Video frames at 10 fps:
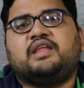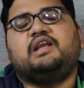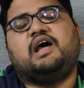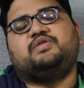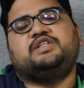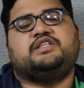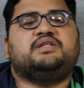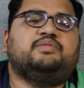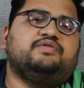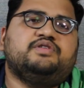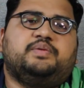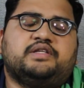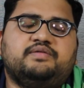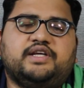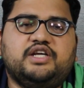Now these are some of the
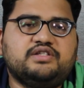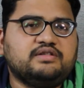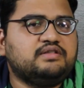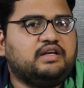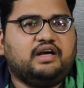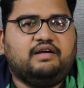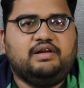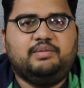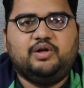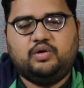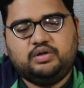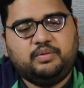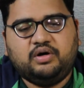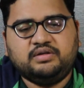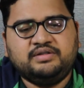specifications that are available on the
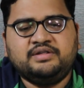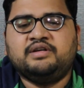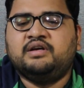box.